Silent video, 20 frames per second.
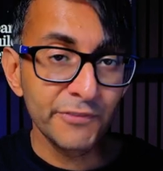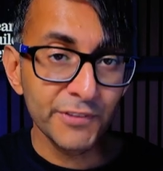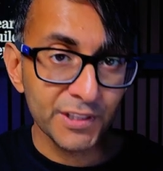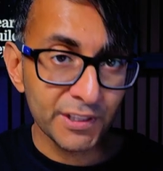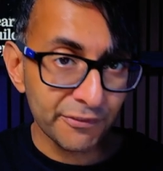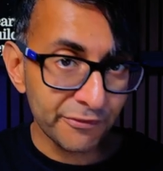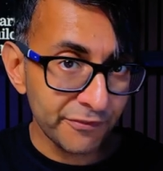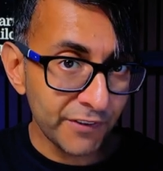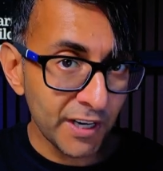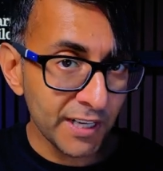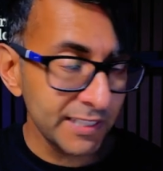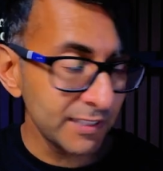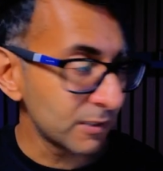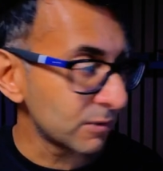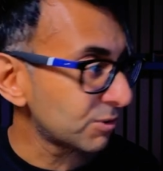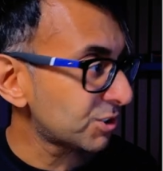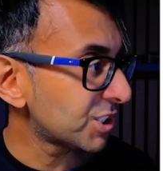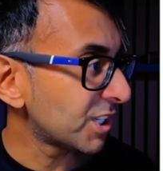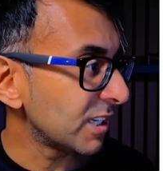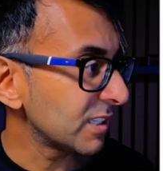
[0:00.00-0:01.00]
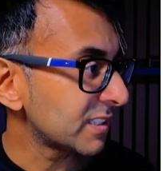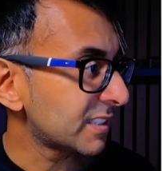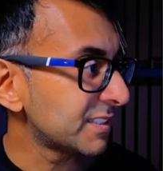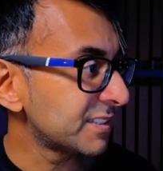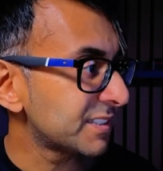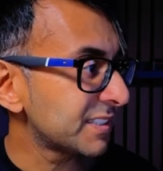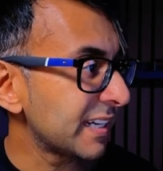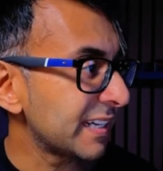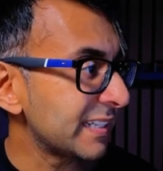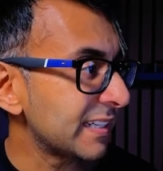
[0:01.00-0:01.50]
For the final child
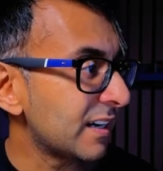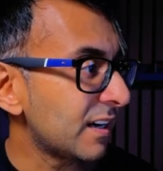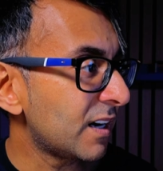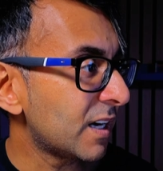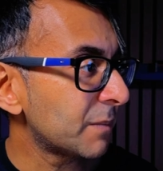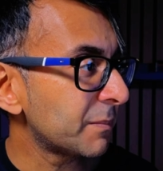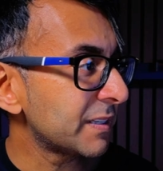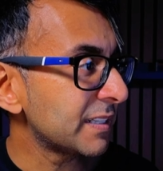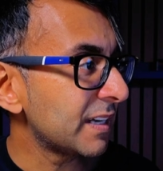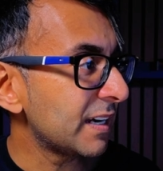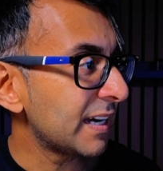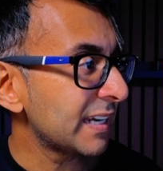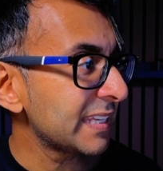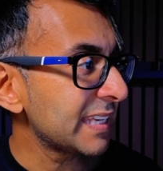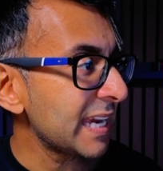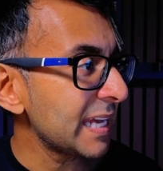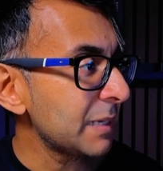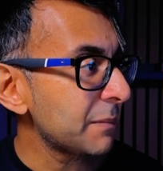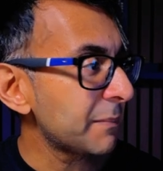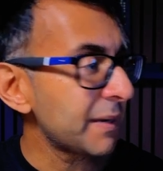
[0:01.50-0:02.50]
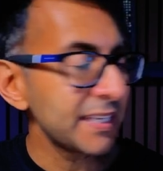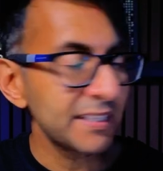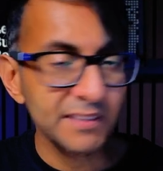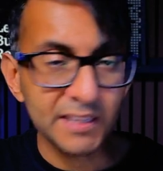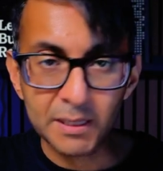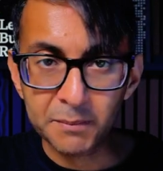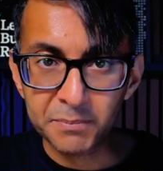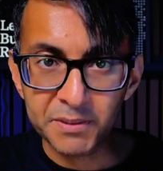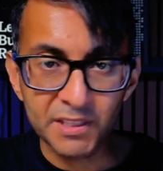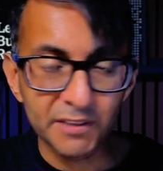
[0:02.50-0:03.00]
container, I'm going to again make
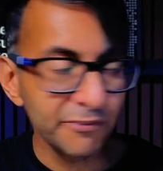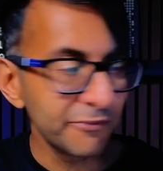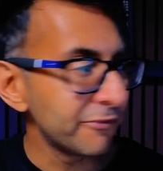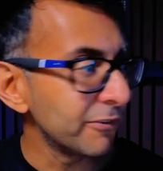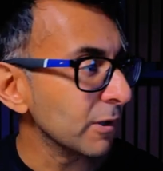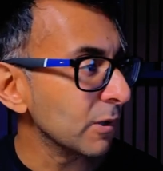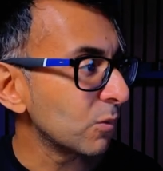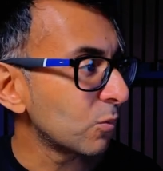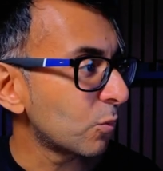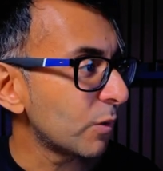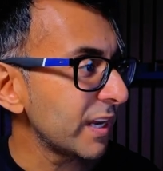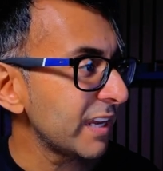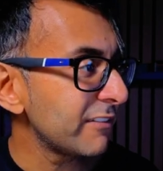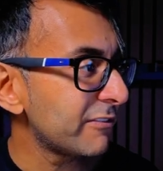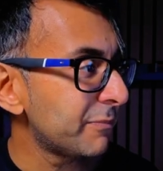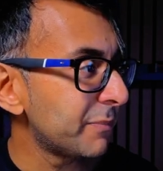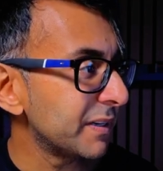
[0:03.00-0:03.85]
that be a full width,